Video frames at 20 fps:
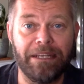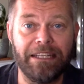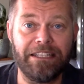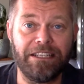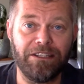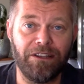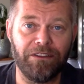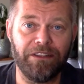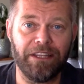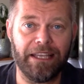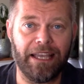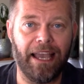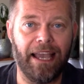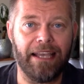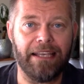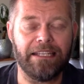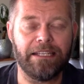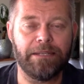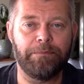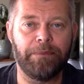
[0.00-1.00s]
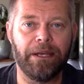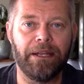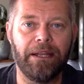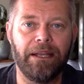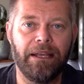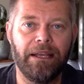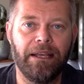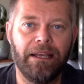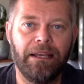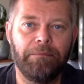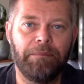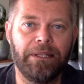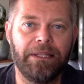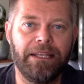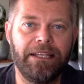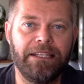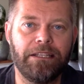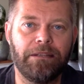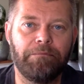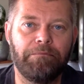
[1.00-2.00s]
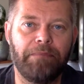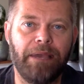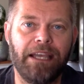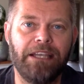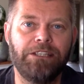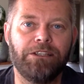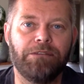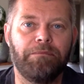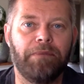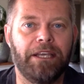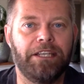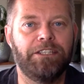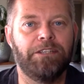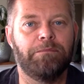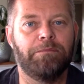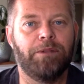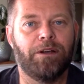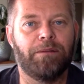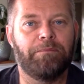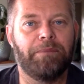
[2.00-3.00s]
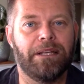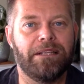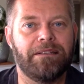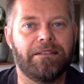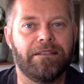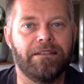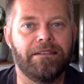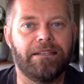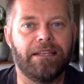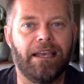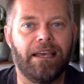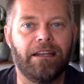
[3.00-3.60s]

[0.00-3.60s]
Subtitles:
It's not the case, but these are major blockbusters,